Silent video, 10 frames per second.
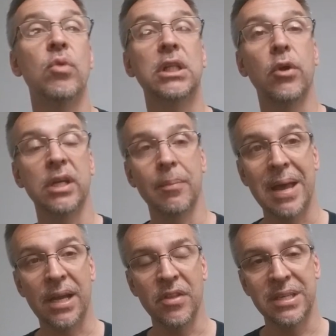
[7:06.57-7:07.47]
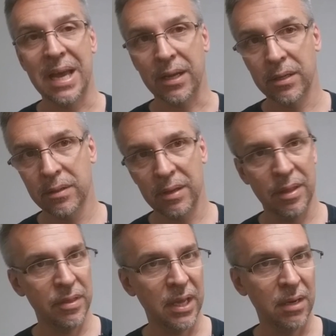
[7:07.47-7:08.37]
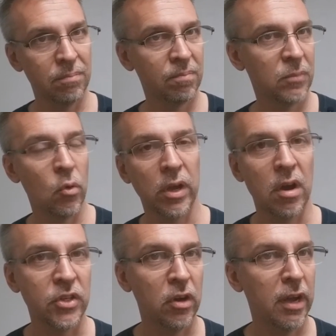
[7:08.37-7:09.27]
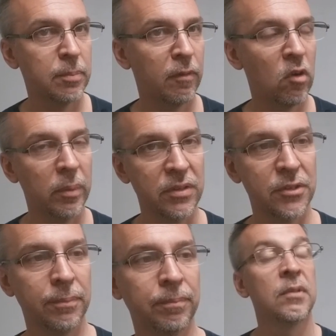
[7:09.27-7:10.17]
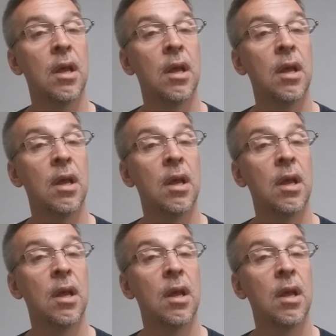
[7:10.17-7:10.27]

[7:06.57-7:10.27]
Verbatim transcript: reloading it back in the deck, and then going on to your next performance.